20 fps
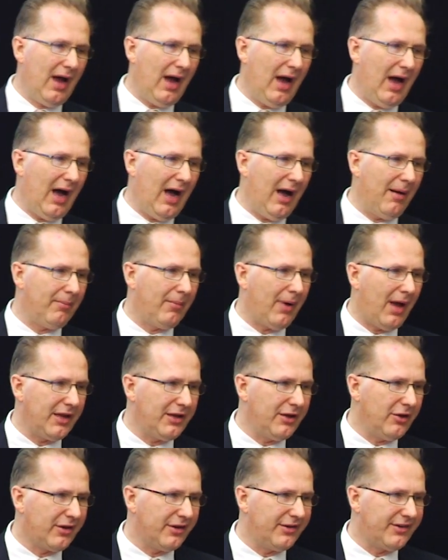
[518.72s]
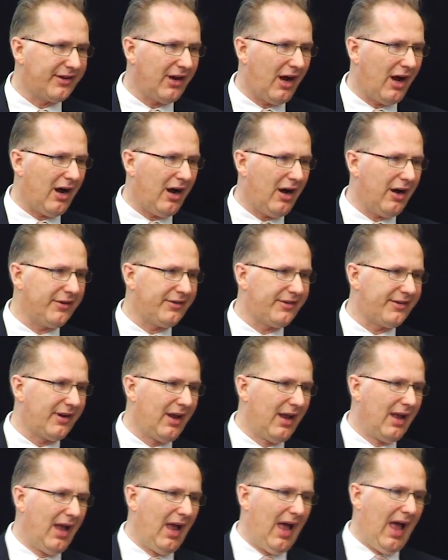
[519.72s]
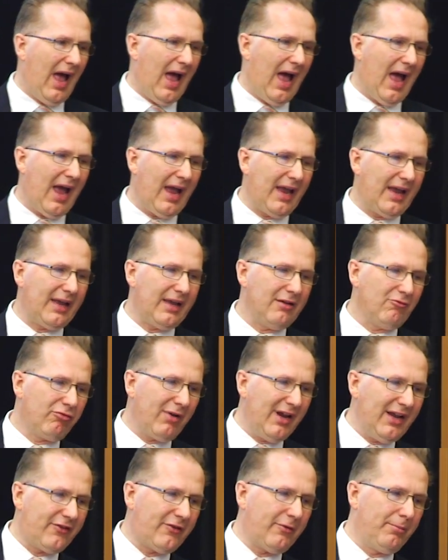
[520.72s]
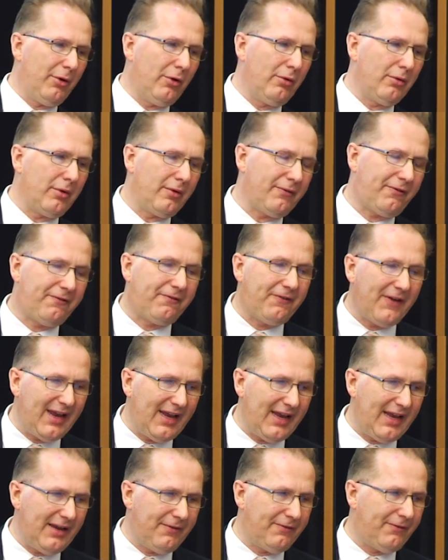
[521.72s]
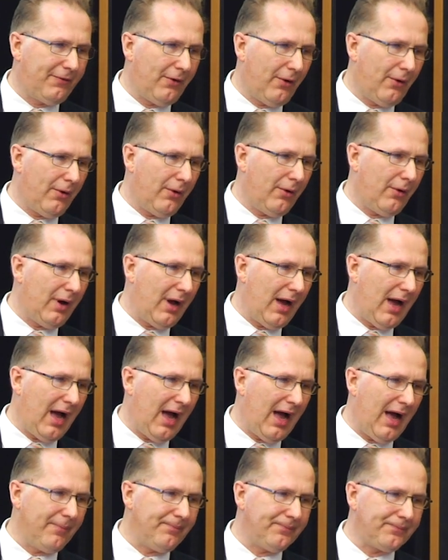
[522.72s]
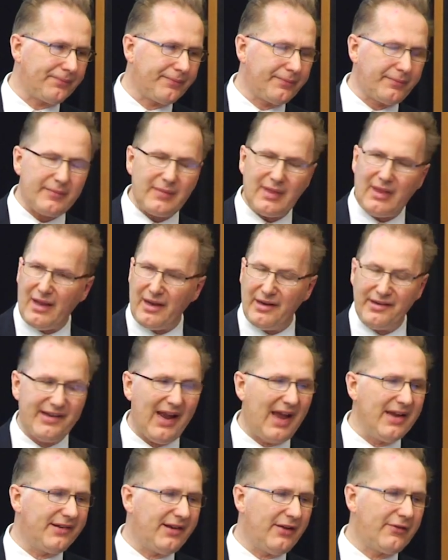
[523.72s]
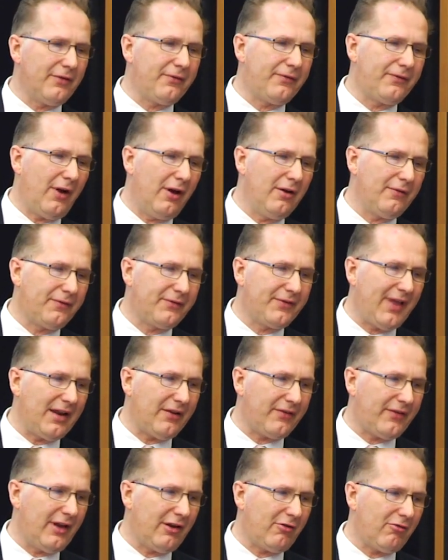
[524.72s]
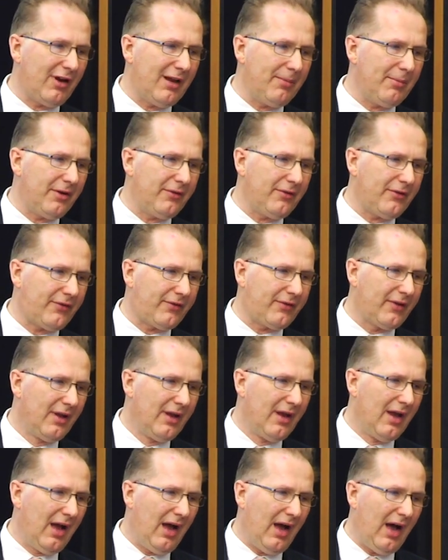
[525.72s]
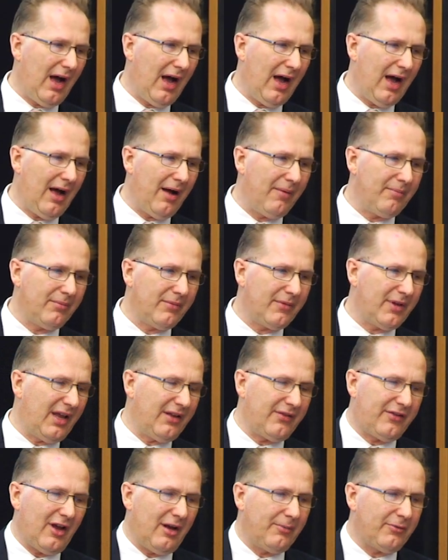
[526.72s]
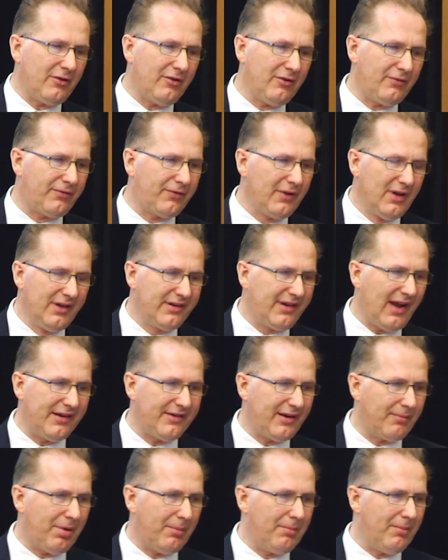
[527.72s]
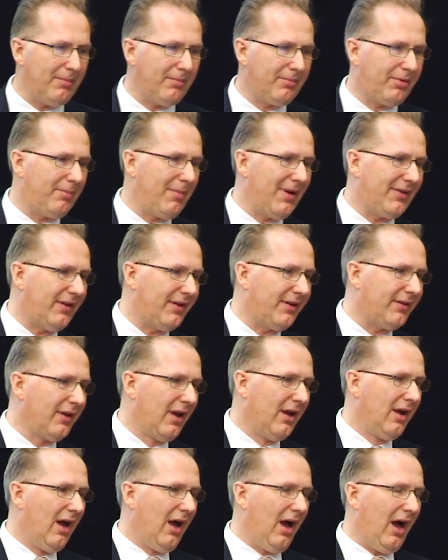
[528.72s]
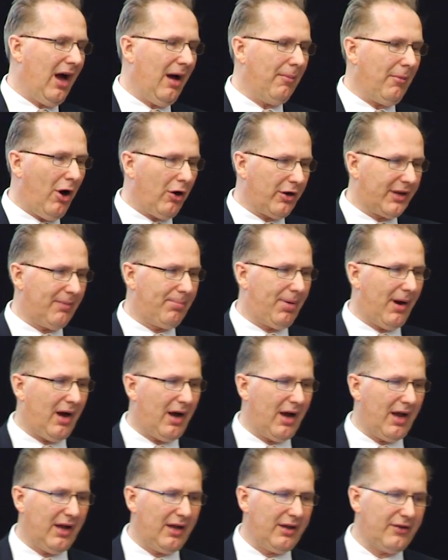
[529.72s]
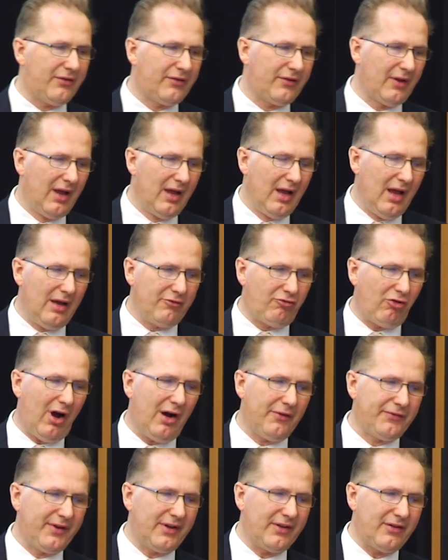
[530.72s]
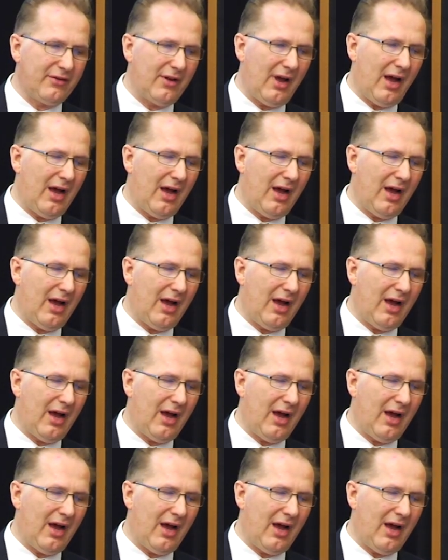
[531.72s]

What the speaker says: You can charge a reasonable fee for changes of tenancy agreements in terms of changing permitted occupiers, drafting